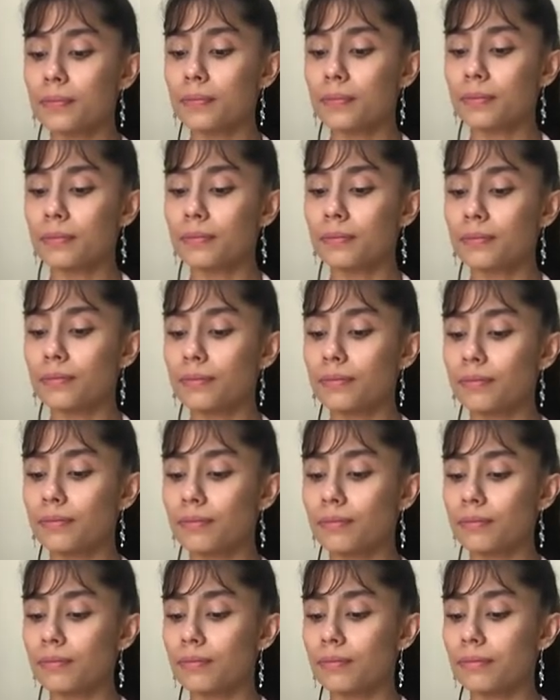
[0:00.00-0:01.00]

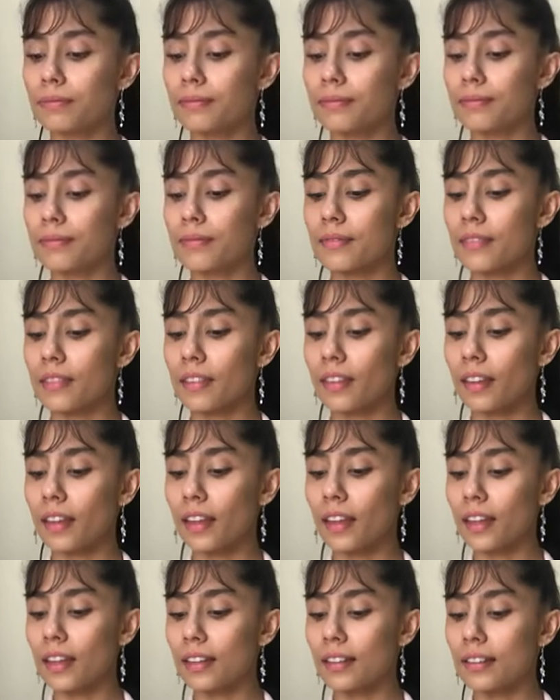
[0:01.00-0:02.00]

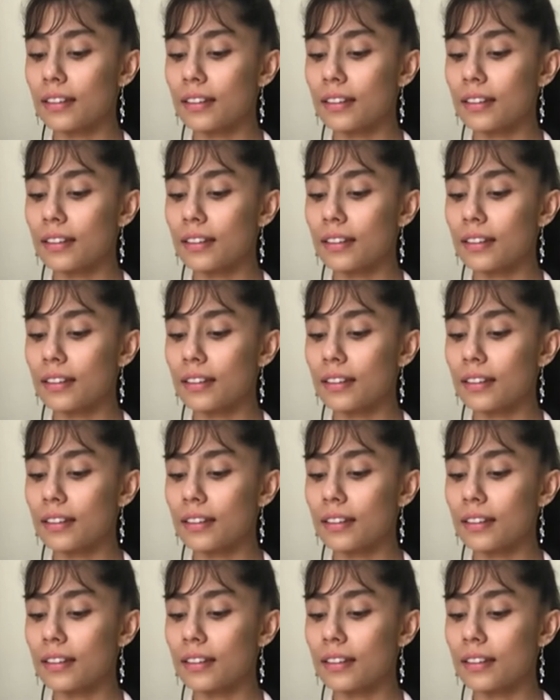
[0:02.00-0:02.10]
Nobody speaks.